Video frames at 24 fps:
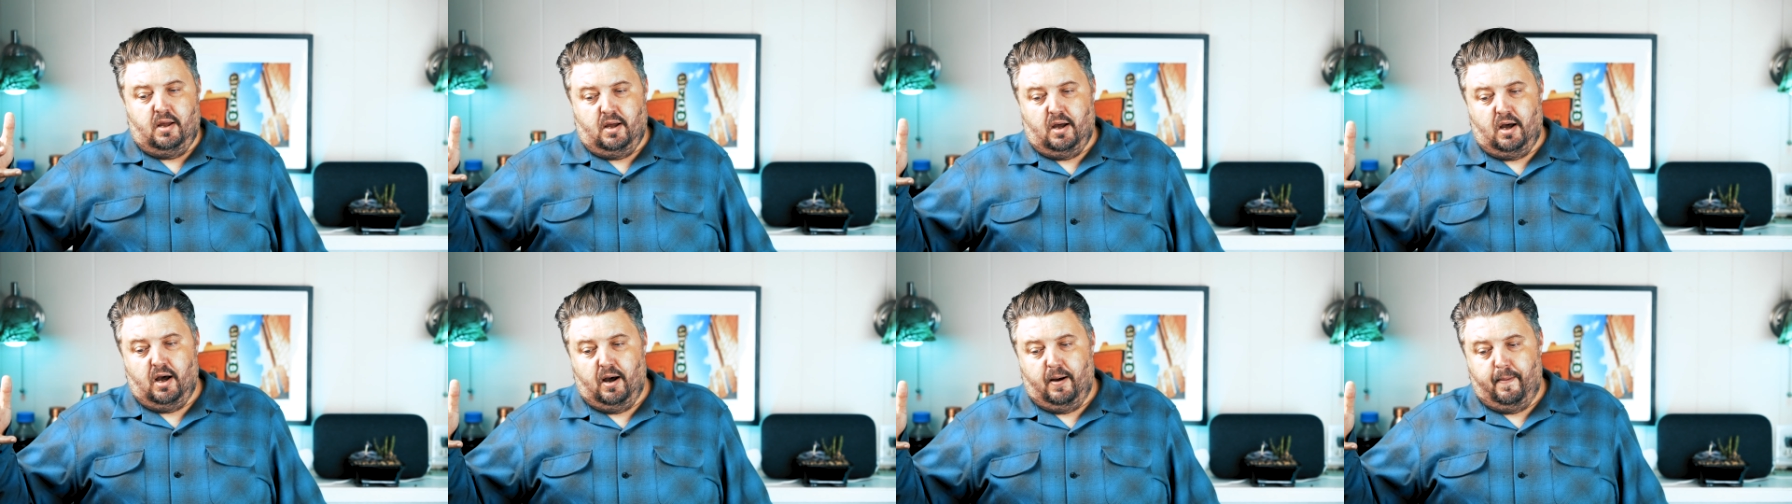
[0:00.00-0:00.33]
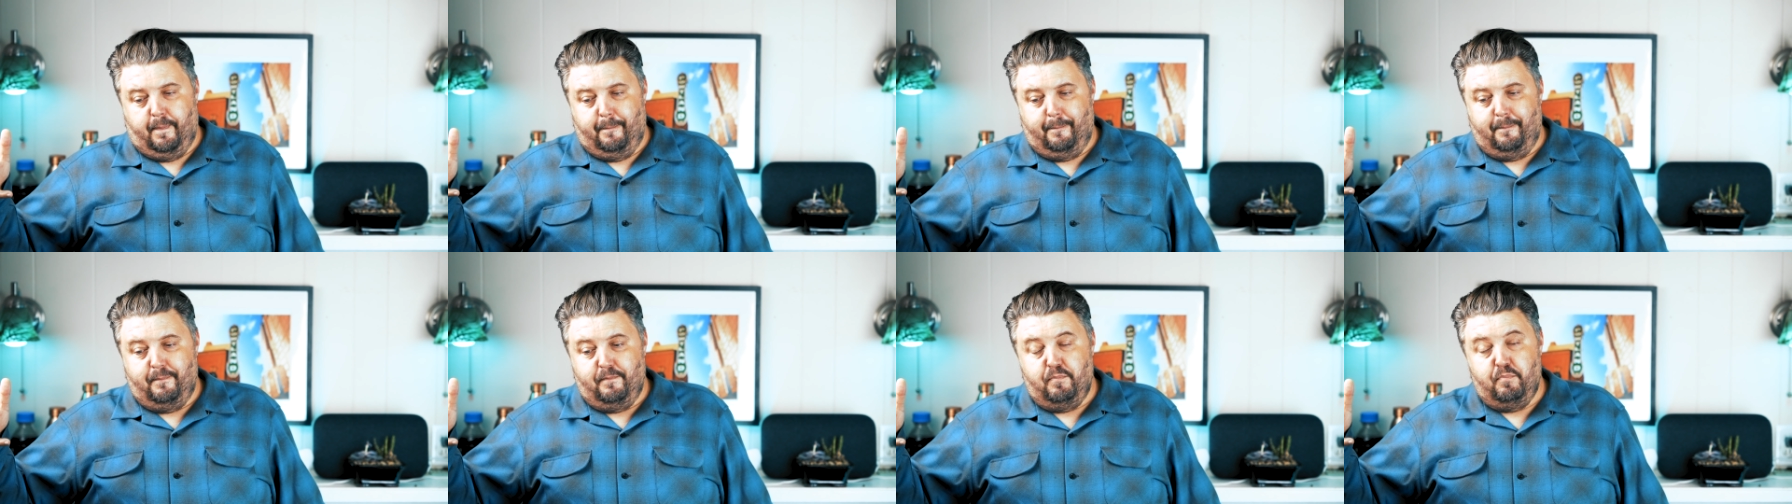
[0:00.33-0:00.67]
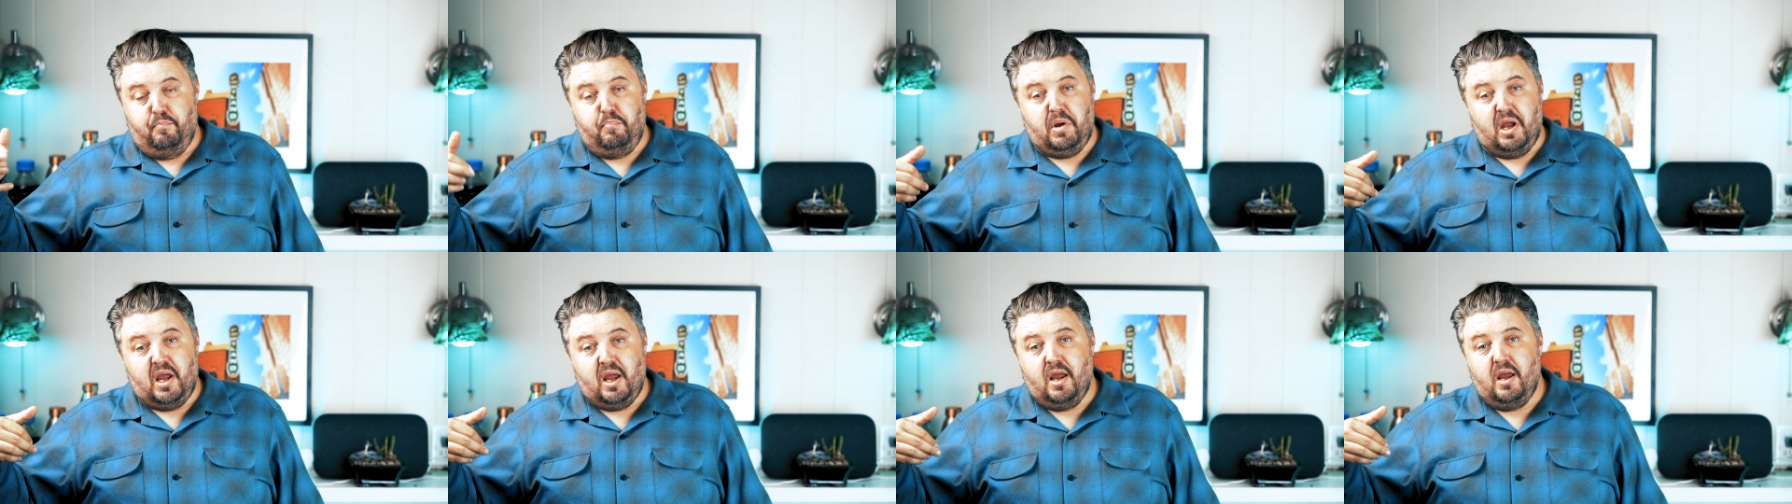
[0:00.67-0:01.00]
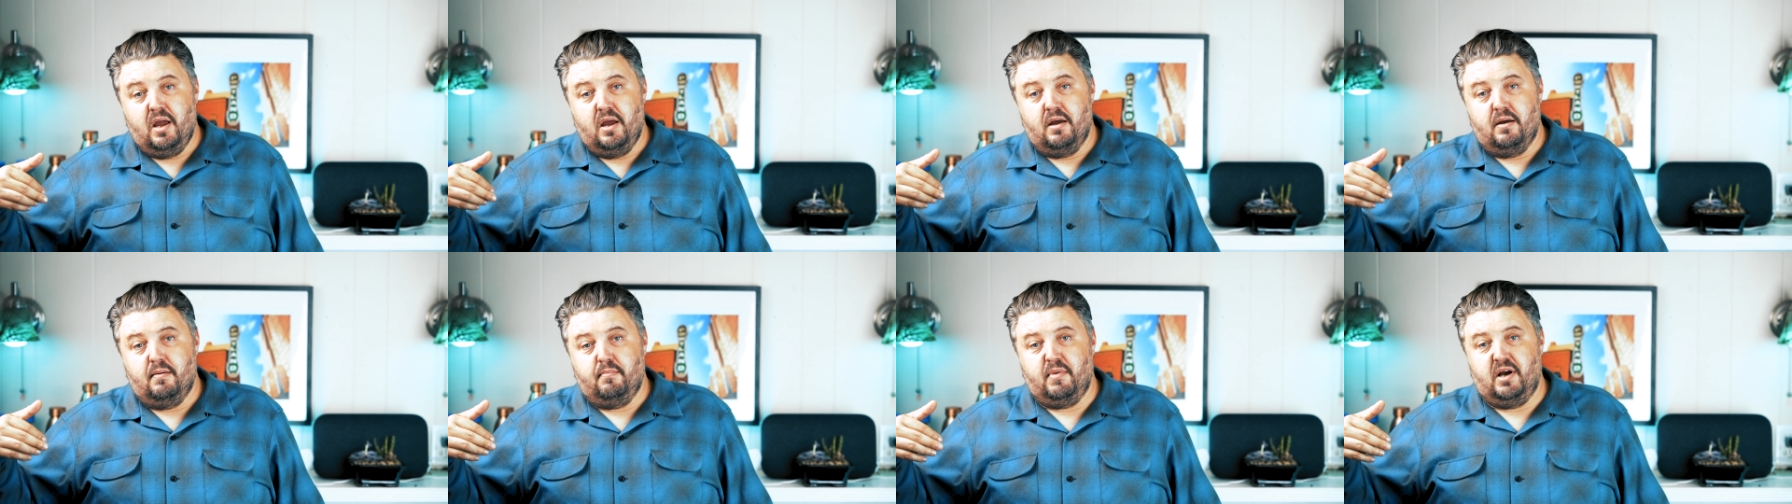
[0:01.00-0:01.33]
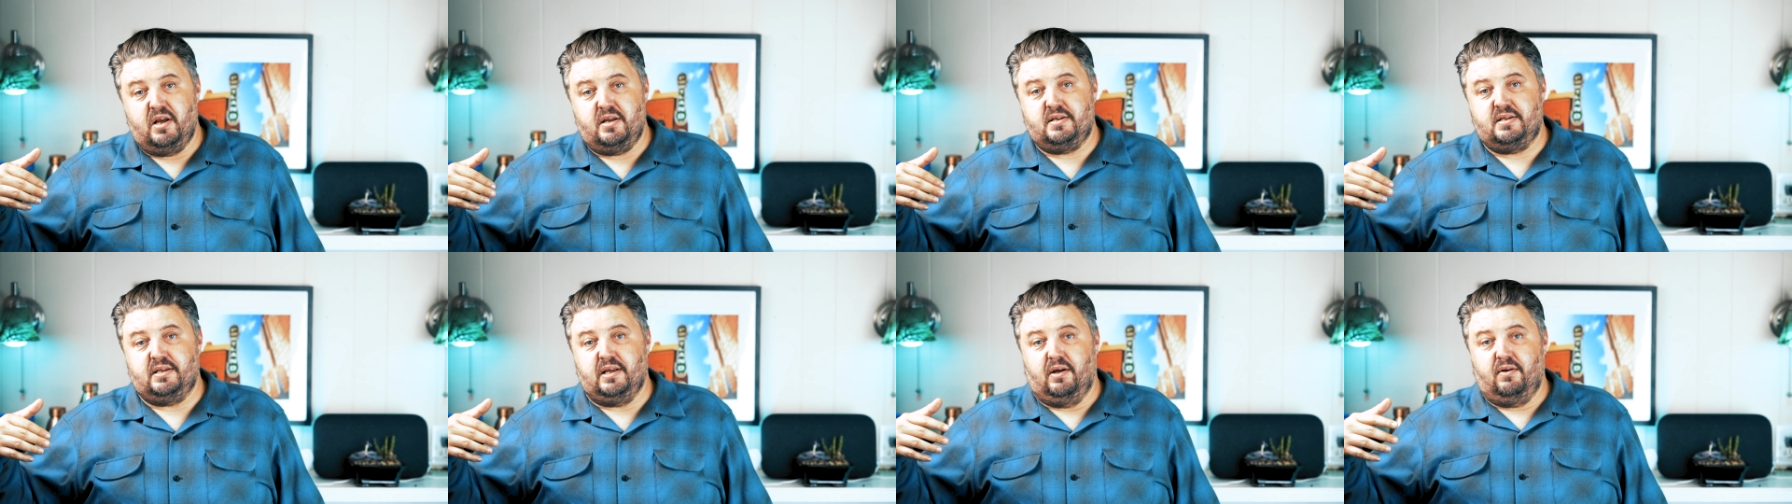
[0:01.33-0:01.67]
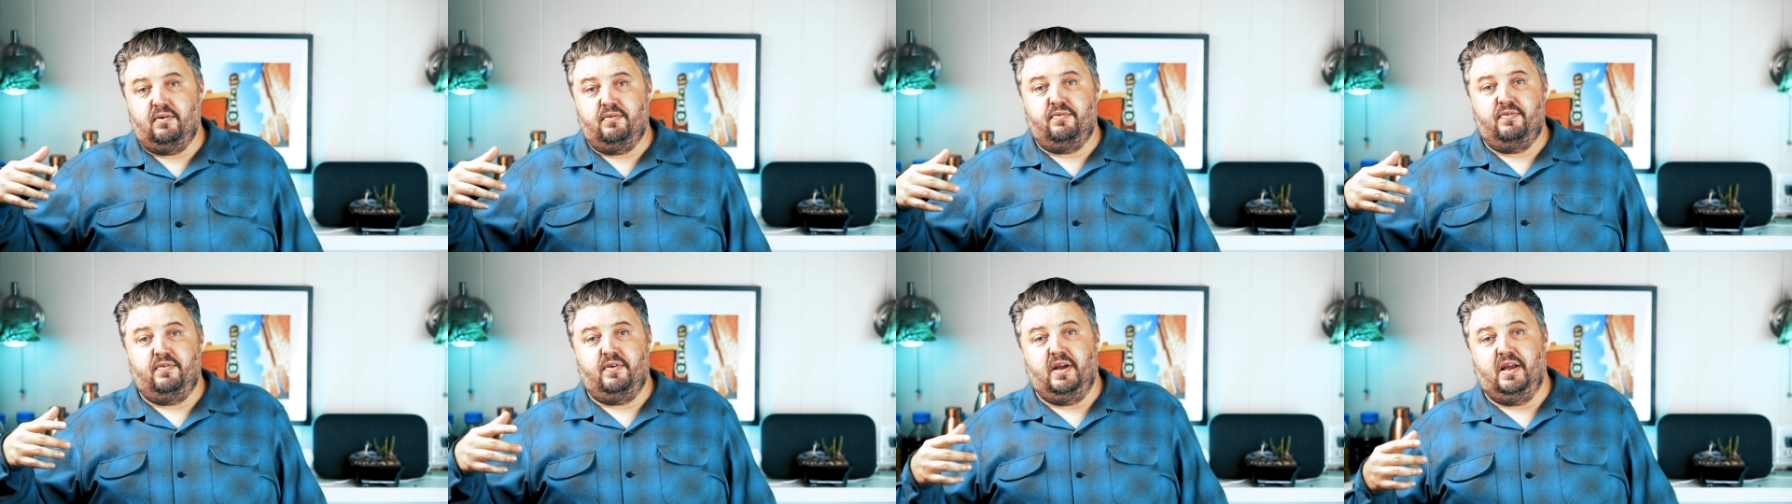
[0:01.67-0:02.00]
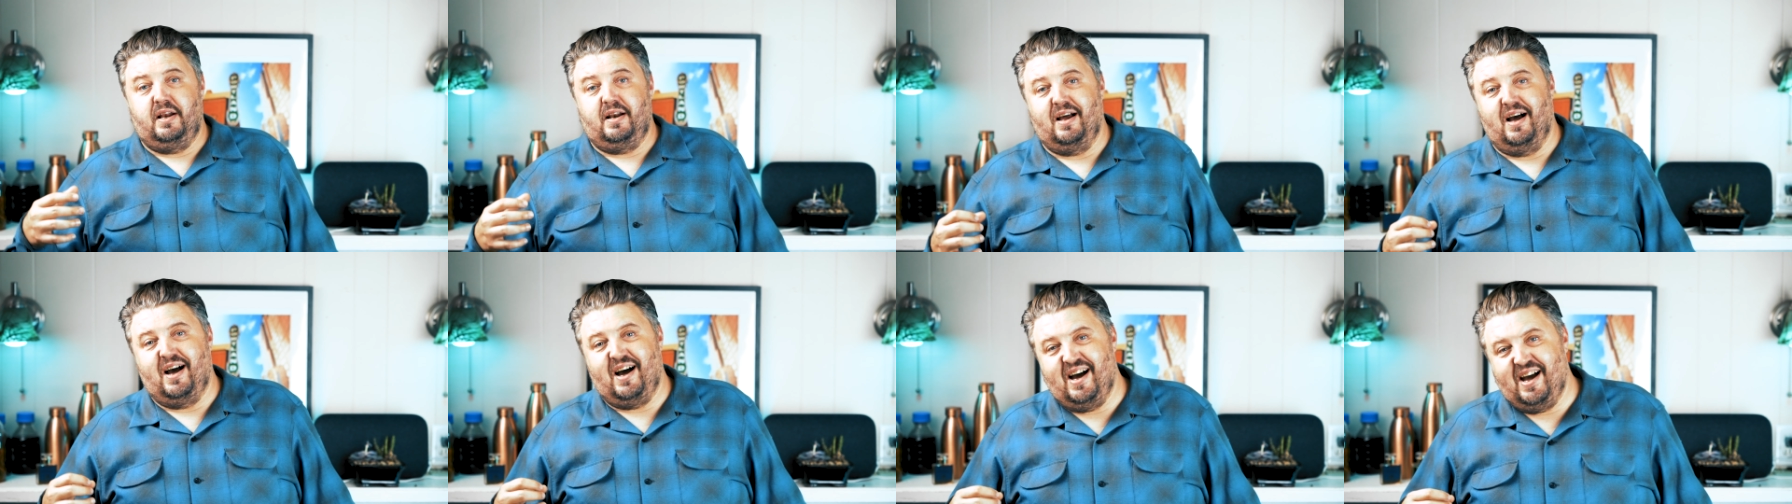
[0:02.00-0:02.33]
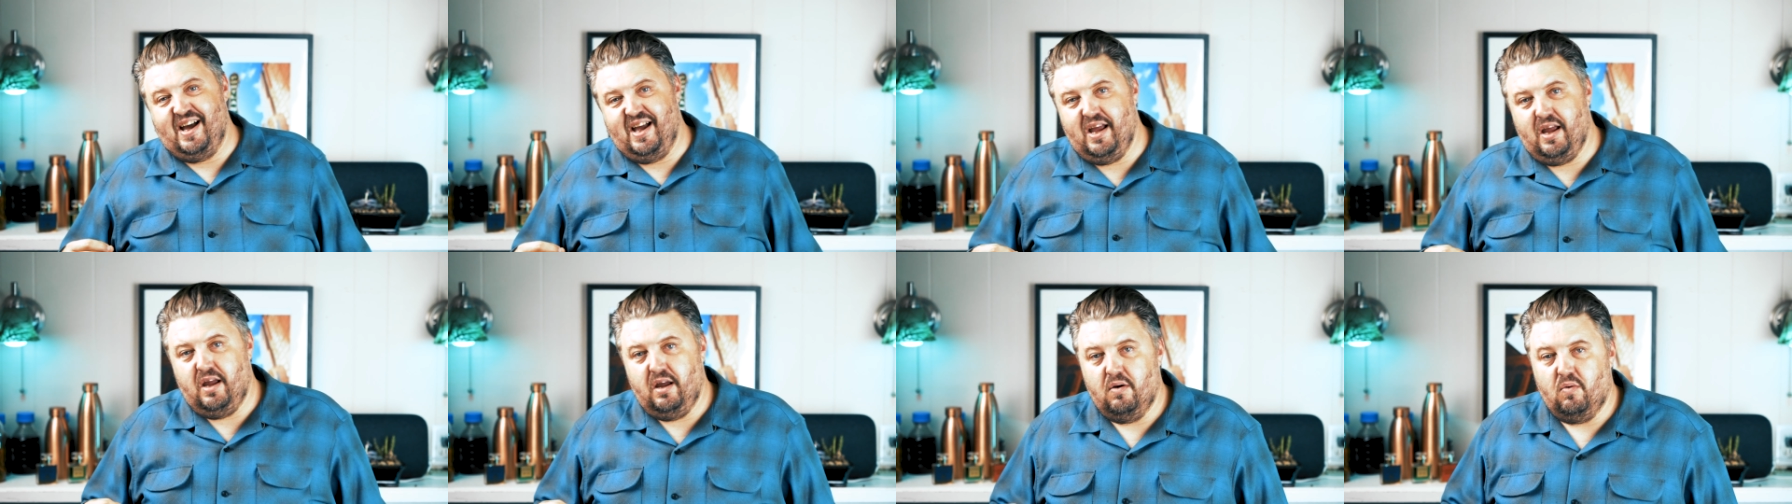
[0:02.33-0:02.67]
Um, me, myself, and I,